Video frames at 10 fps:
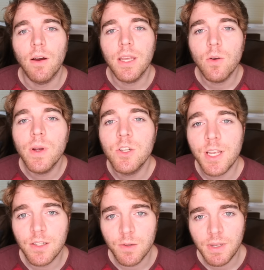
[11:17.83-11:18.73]
Now, he
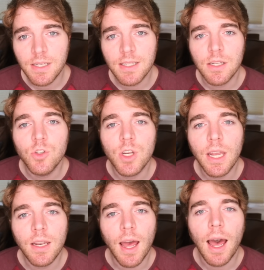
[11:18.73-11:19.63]
reached out to me and said,
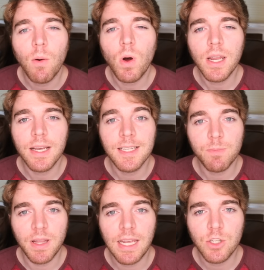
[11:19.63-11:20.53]
Shane, I want to
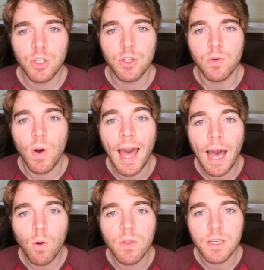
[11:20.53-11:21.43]
explain to you
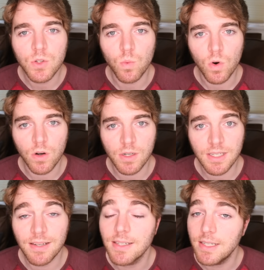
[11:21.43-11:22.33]
how this
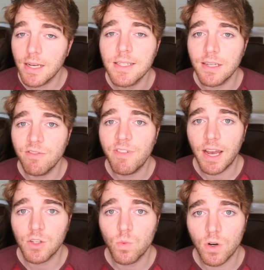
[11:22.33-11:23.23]
works, because it does, in
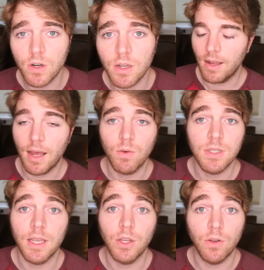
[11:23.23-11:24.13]
fact, work. And I
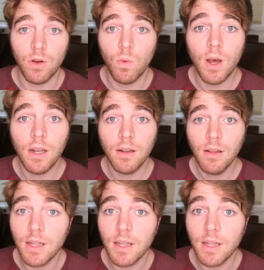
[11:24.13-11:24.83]
was like, you know what?